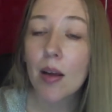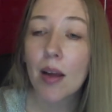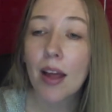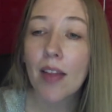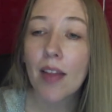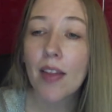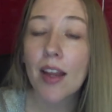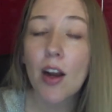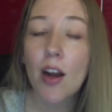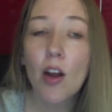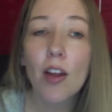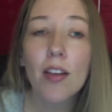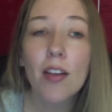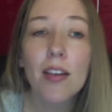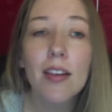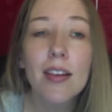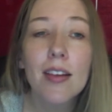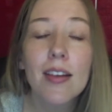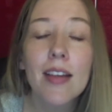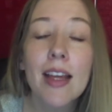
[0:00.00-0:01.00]
And
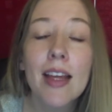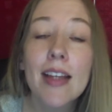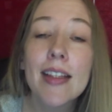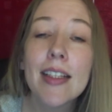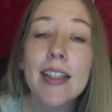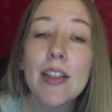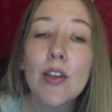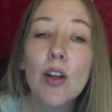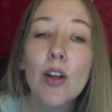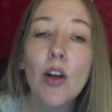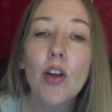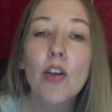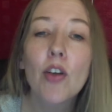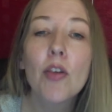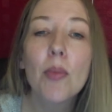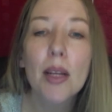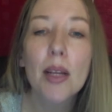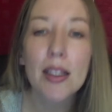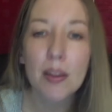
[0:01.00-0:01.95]
they need to learn to make